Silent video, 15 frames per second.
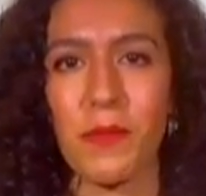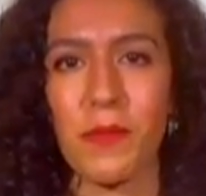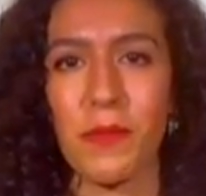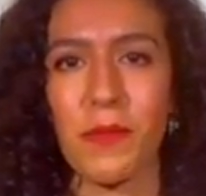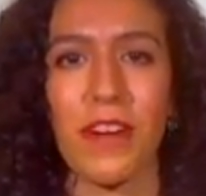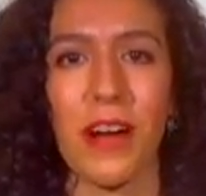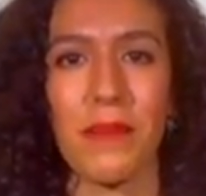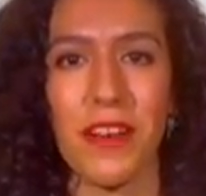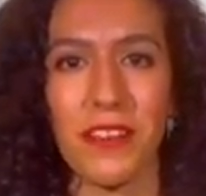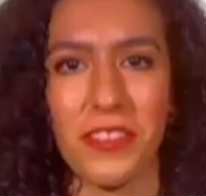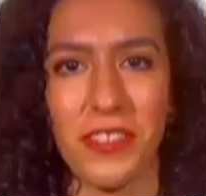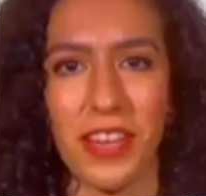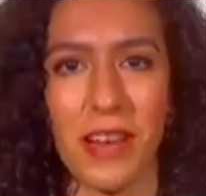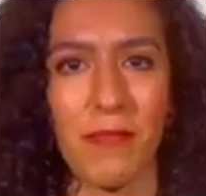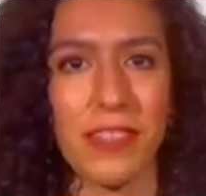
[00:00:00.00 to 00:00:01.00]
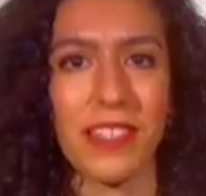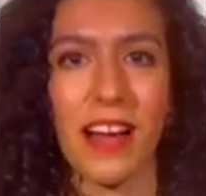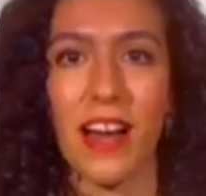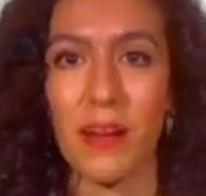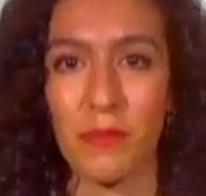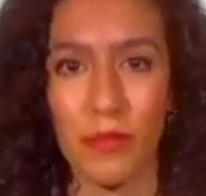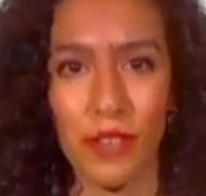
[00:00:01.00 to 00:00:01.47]
to describe yesterday was
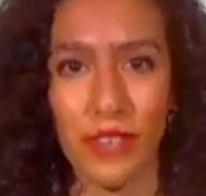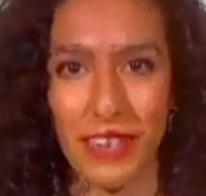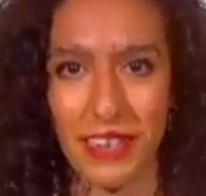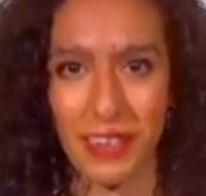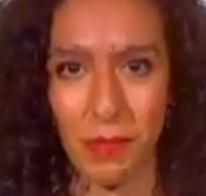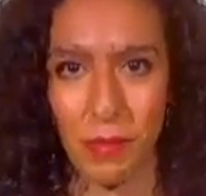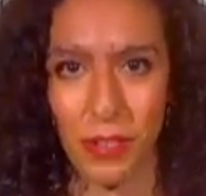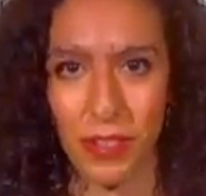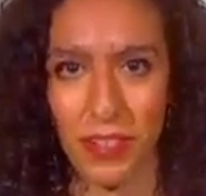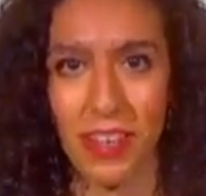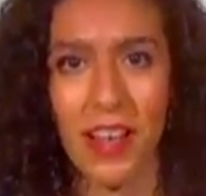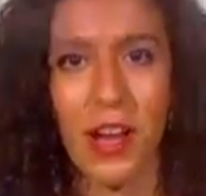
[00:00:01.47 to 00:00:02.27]
unpredictable.